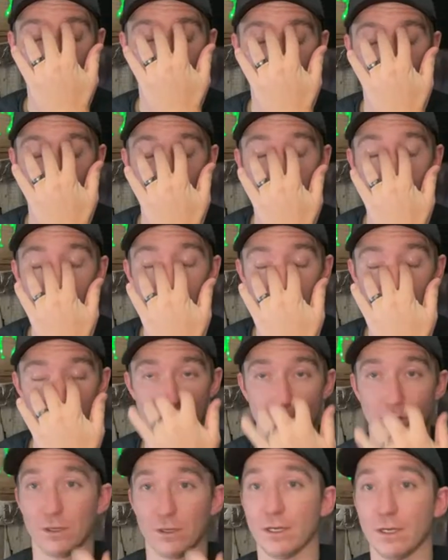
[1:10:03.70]
So
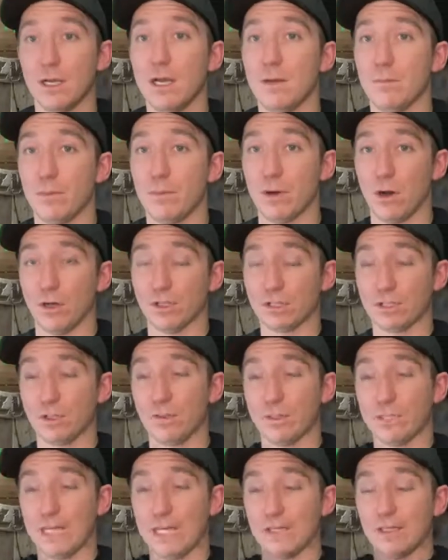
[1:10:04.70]
it's hard. But also
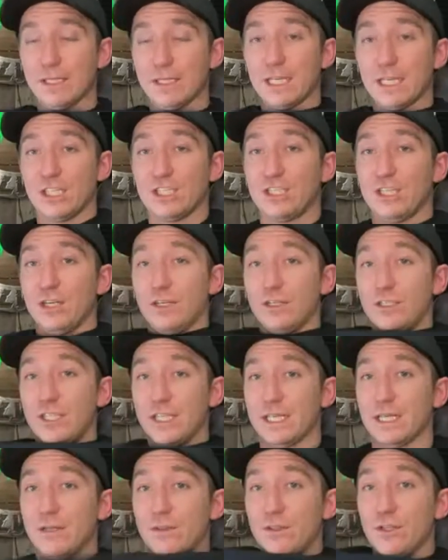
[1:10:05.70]
with that link I shared,
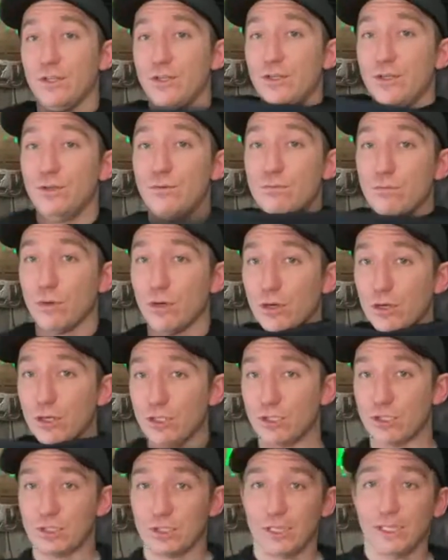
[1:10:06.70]
check out the new
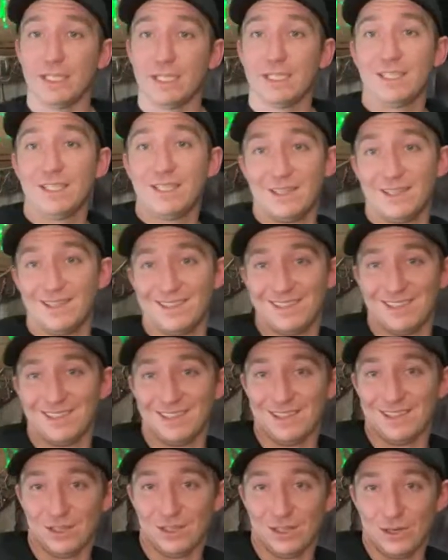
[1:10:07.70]
merch, like
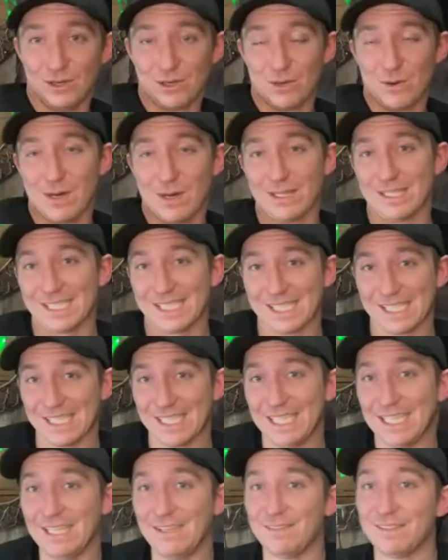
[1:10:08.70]
the logo on the
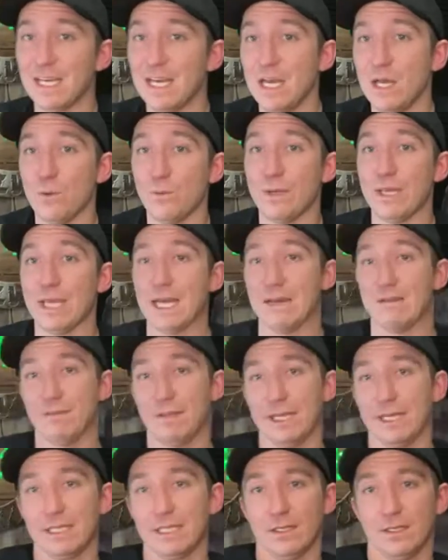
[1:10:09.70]
sleeves. We have
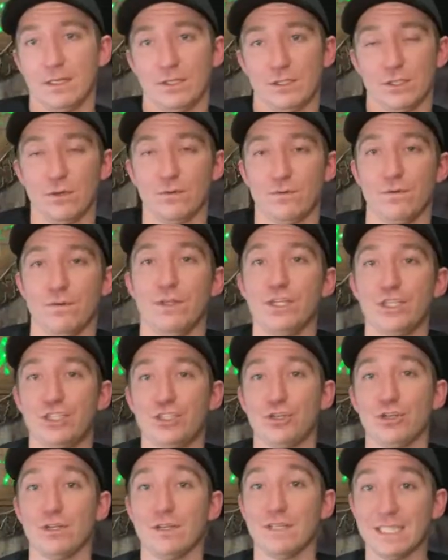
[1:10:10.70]
like so for this
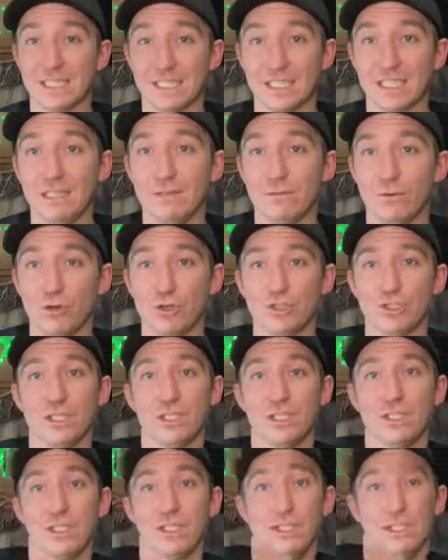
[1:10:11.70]
shirt and ski
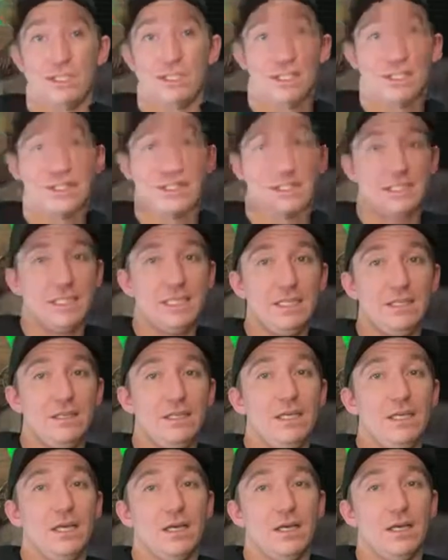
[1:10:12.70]
version, the
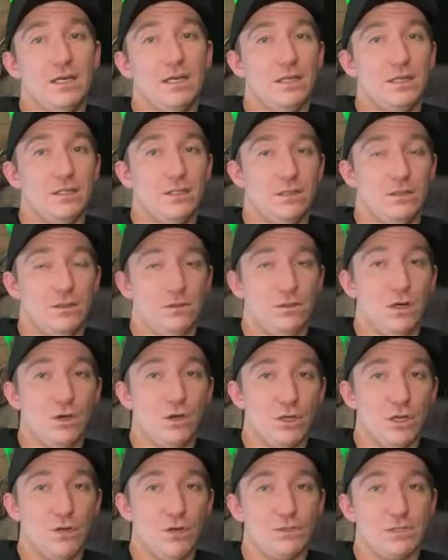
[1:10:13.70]
ski
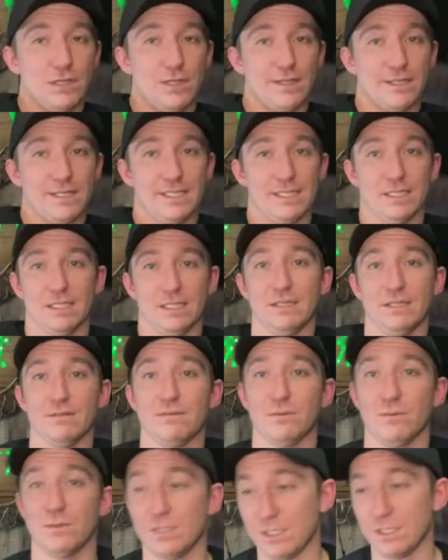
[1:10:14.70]
logos on the sleeve,
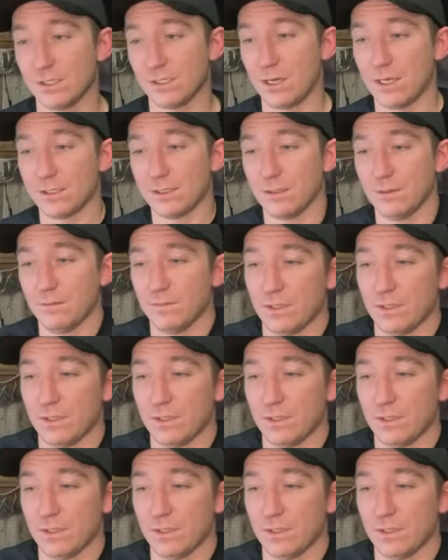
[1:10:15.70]
which is awesome.